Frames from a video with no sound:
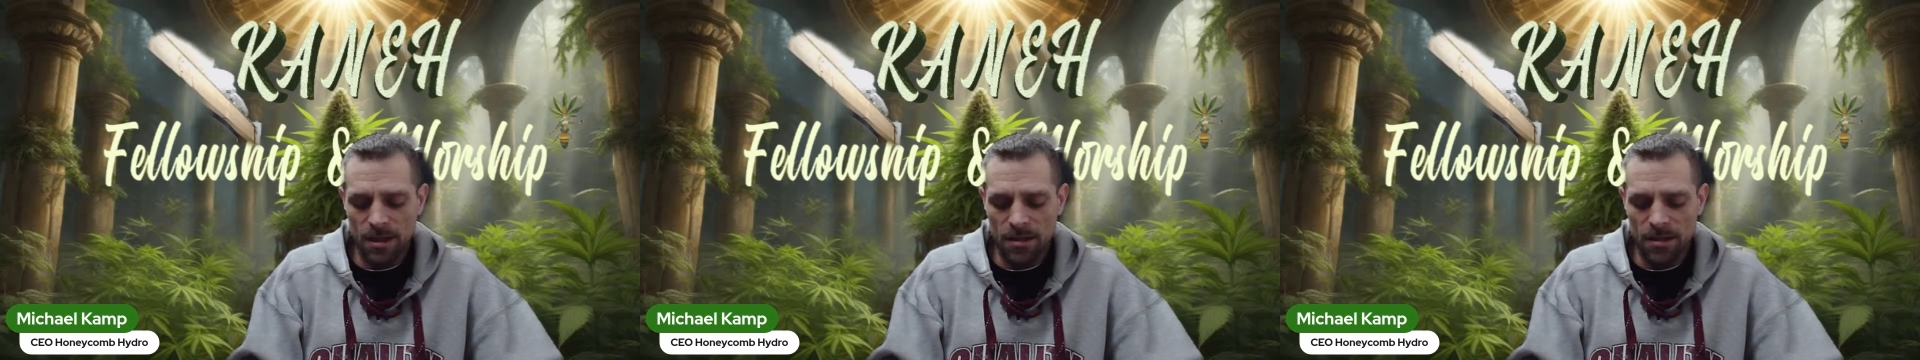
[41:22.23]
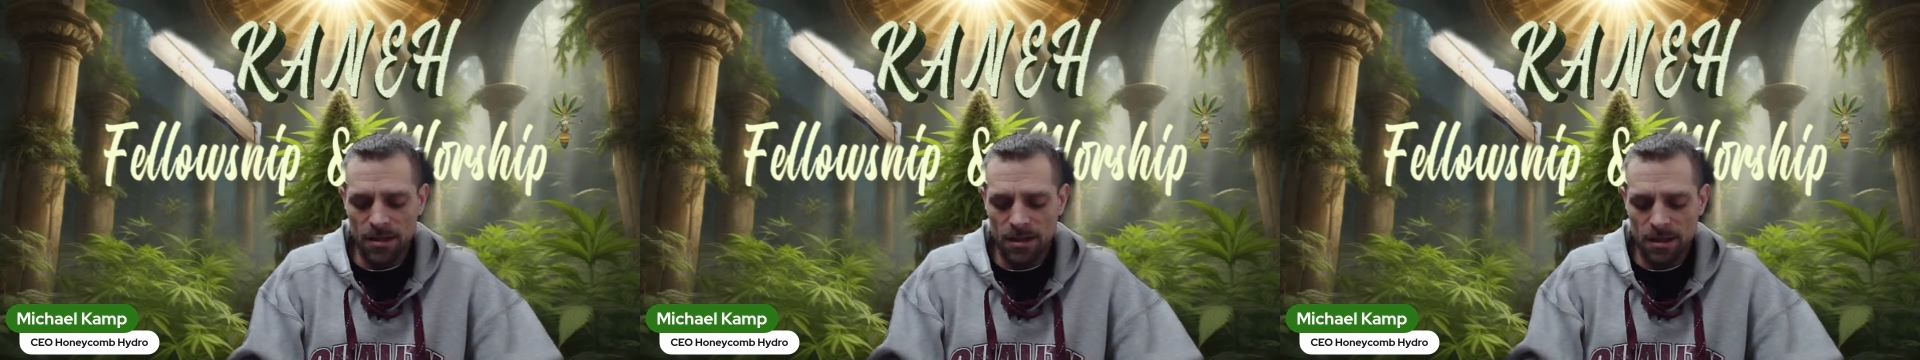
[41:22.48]

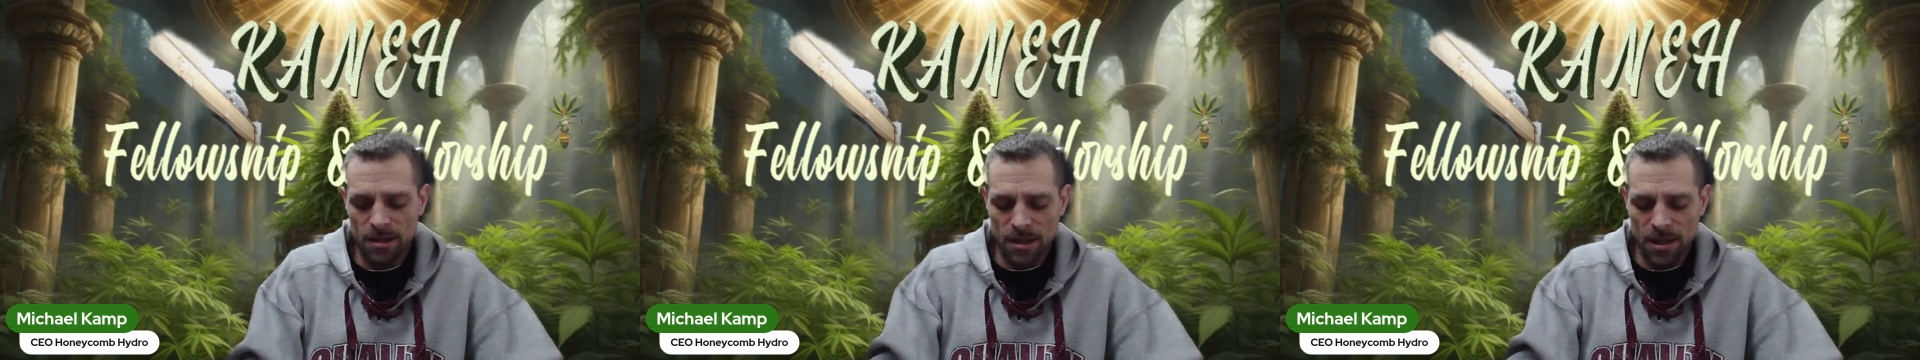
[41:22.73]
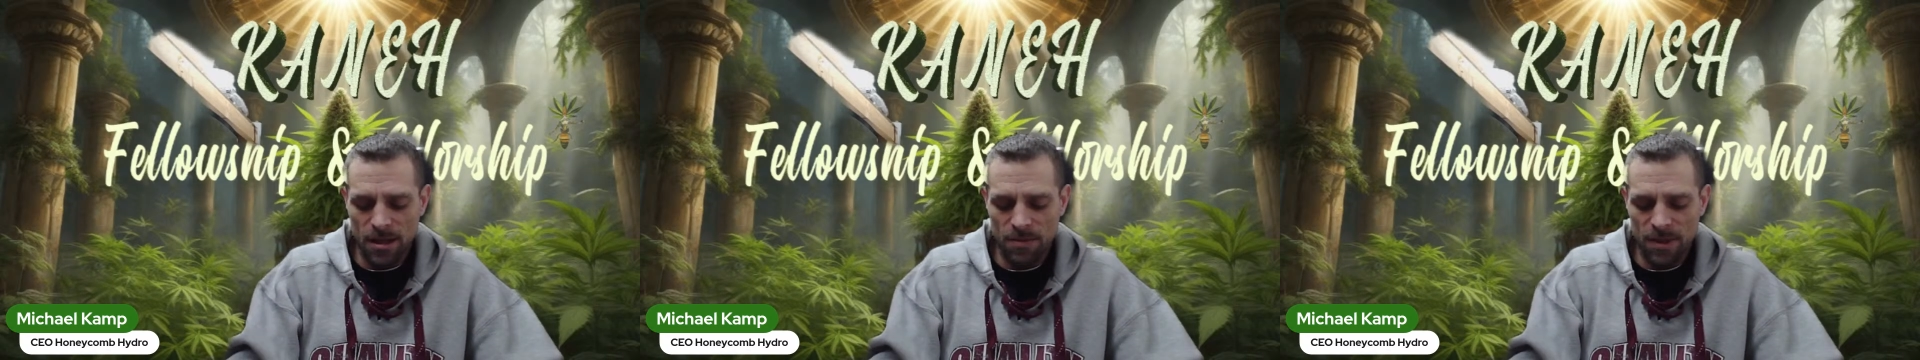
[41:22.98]
since the
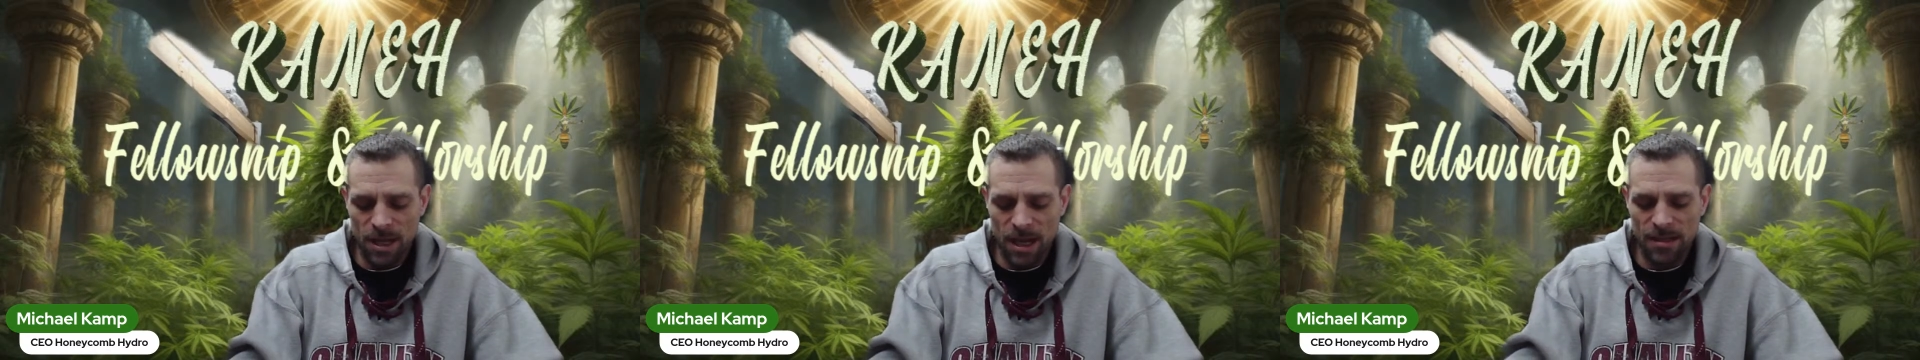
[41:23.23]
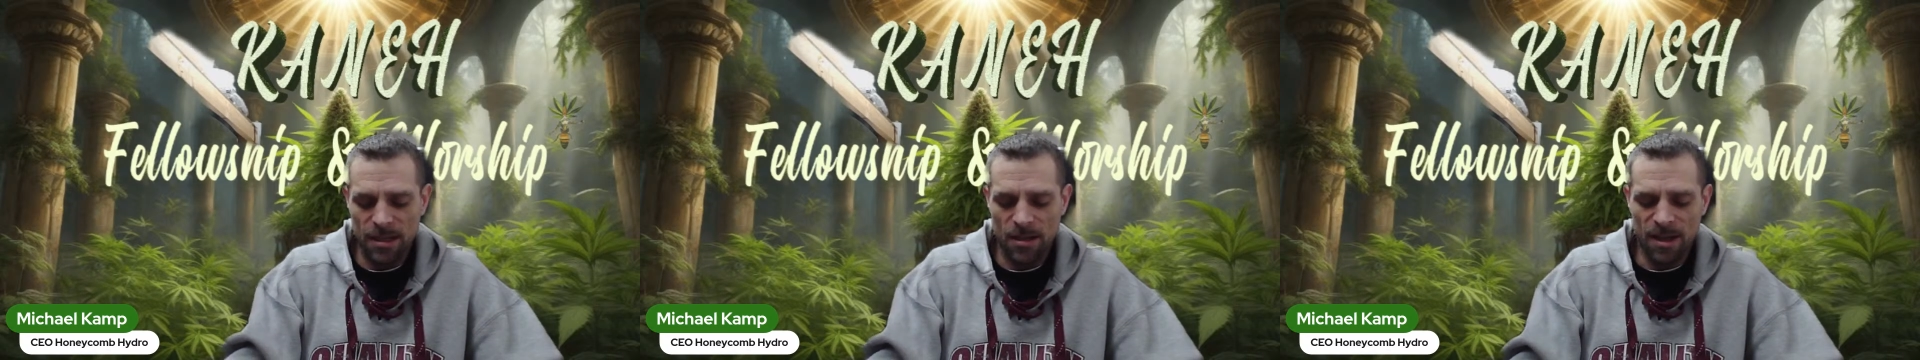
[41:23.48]
Hemp
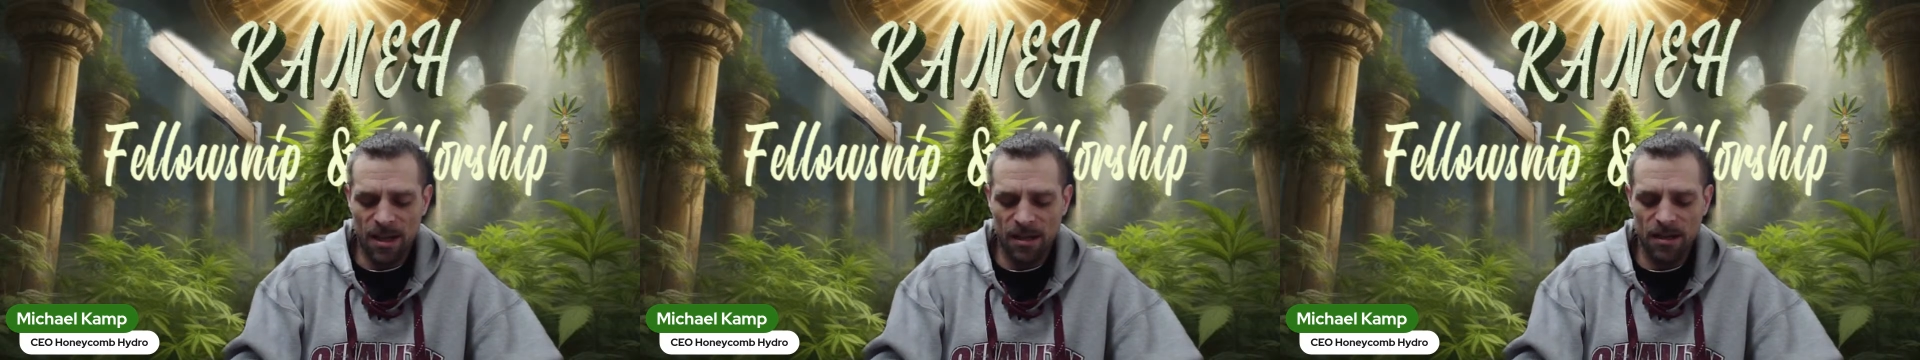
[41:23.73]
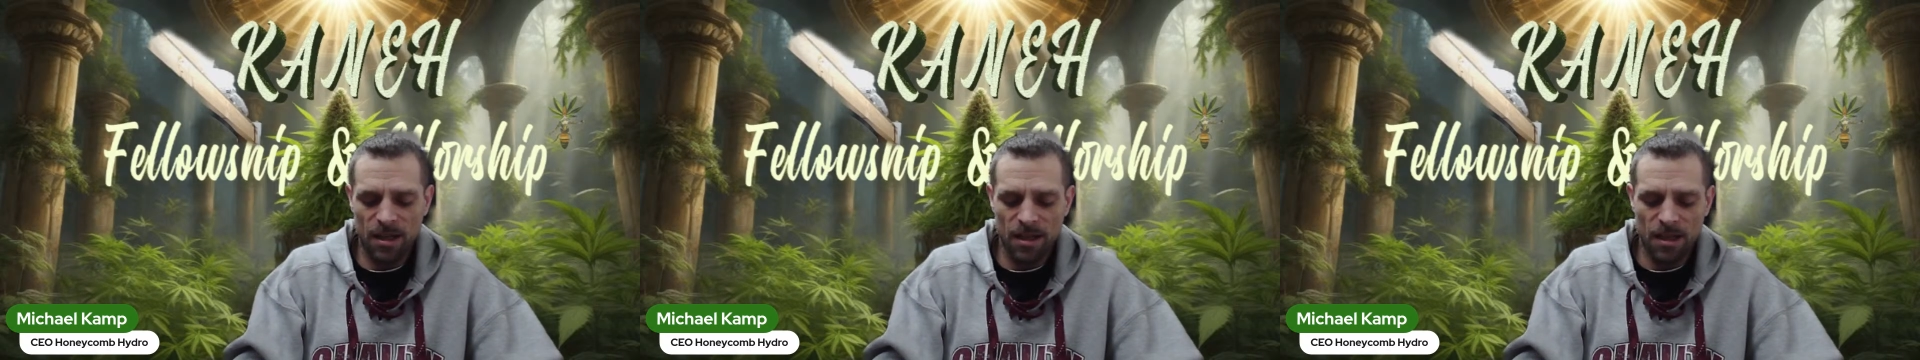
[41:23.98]
Tax Act,